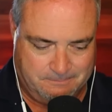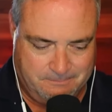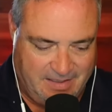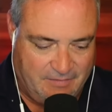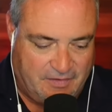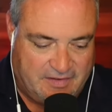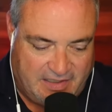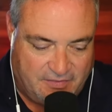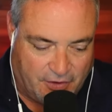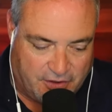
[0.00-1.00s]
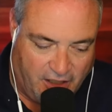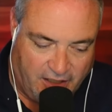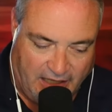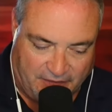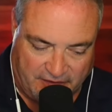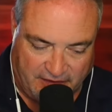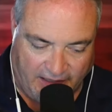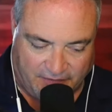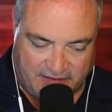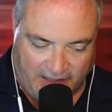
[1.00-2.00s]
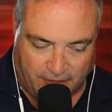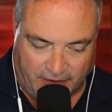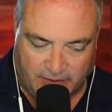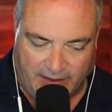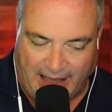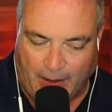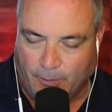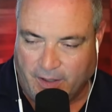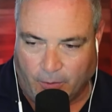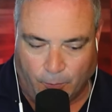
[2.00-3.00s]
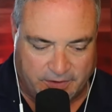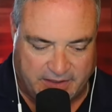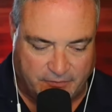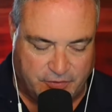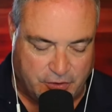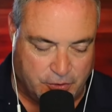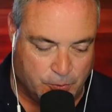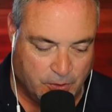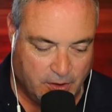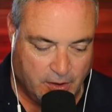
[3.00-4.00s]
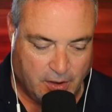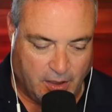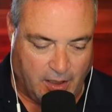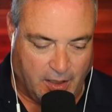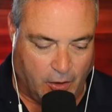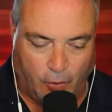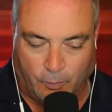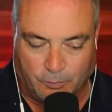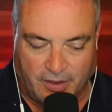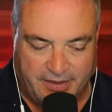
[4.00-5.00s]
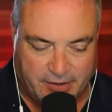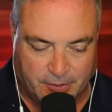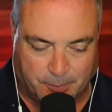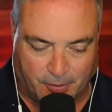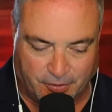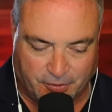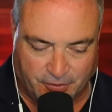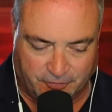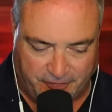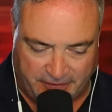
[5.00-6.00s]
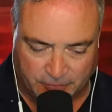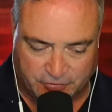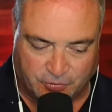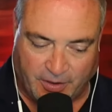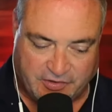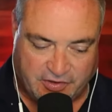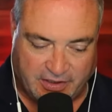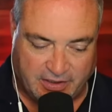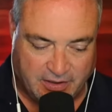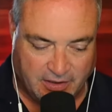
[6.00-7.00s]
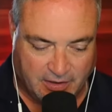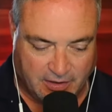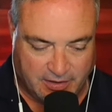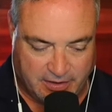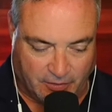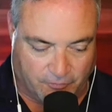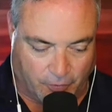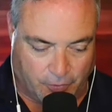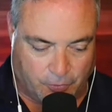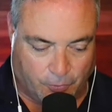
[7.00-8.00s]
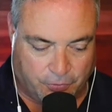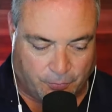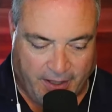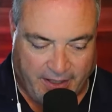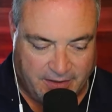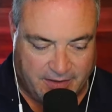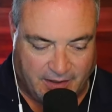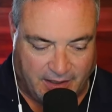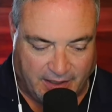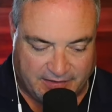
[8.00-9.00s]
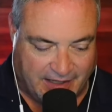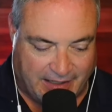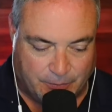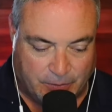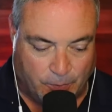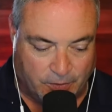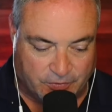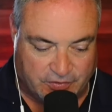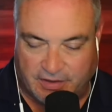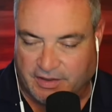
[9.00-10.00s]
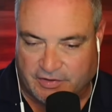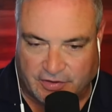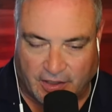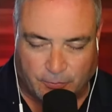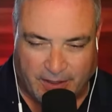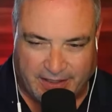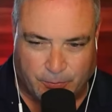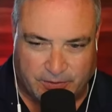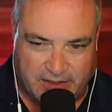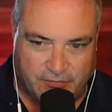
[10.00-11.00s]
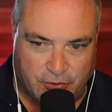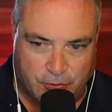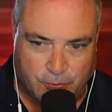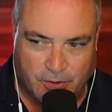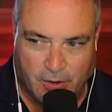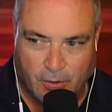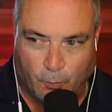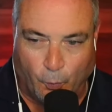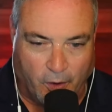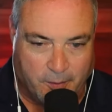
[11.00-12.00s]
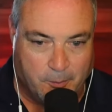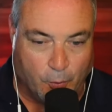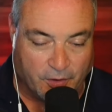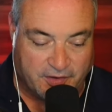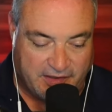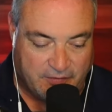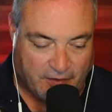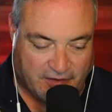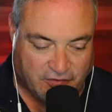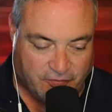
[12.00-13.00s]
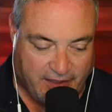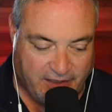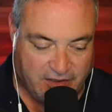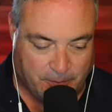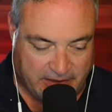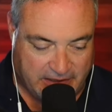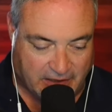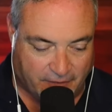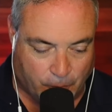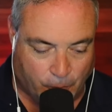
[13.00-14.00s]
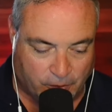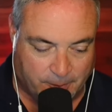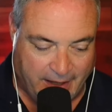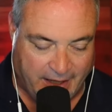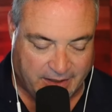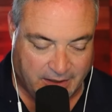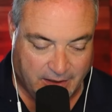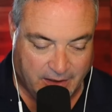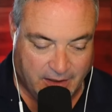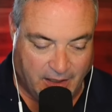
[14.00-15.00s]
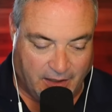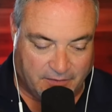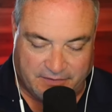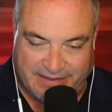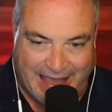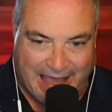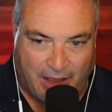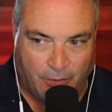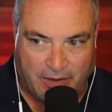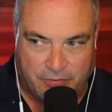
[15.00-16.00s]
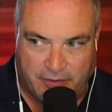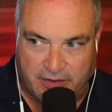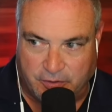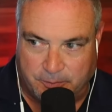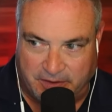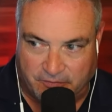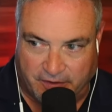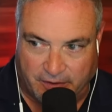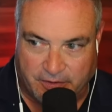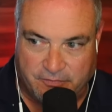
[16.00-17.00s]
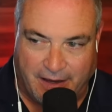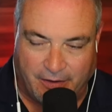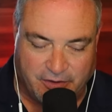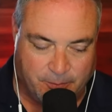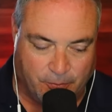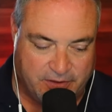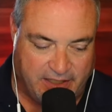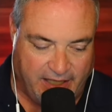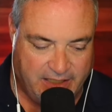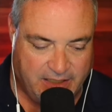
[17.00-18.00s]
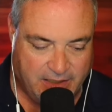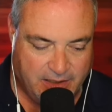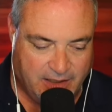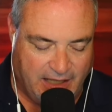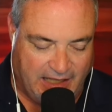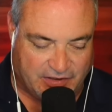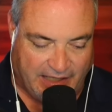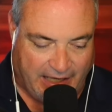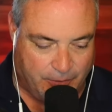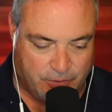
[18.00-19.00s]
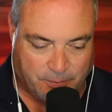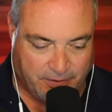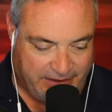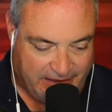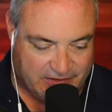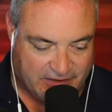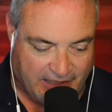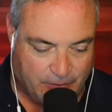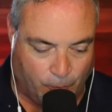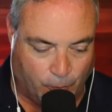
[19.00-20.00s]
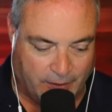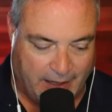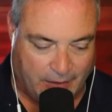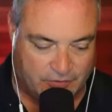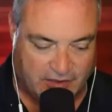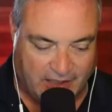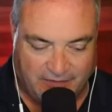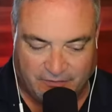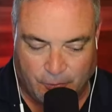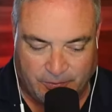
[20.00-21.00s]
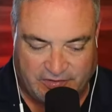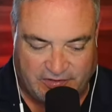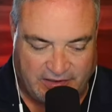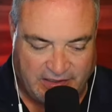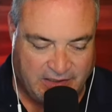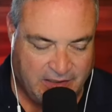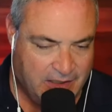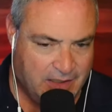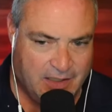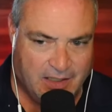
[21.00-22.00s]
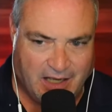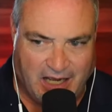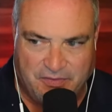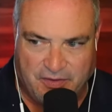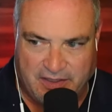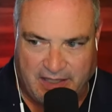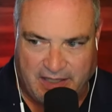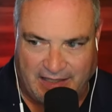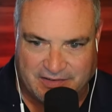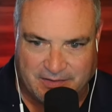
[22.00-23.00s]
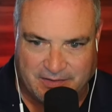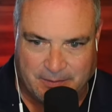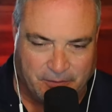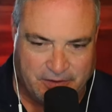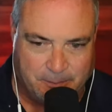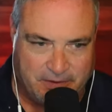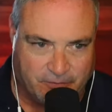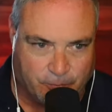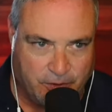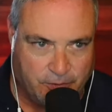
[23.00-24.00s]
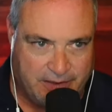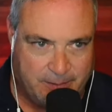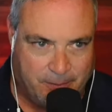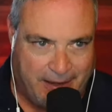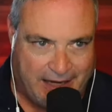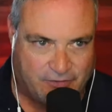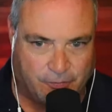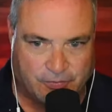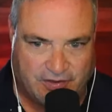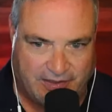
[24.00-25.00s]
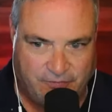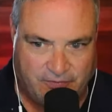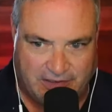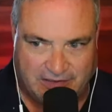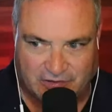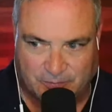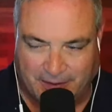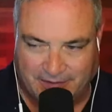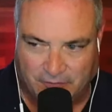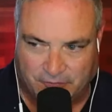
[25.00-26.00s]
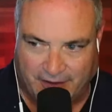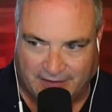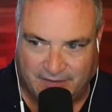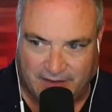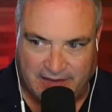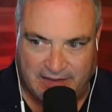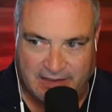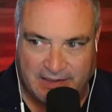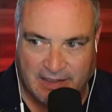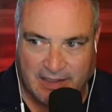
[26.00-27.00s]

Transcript: if indeed they're cut at the deadline. Atwell would give you a home run hitter, burner, field stretching, you know, vertical threat. Tyree Wilson and Hassan Reddick would give you one more defensive end to put heat on the quarterback. Leal, I think, could be a very valuable get as a guy who can play inside or outside. And Lewisine, I think, has the ability to be a real impactful safety, despite the fact that he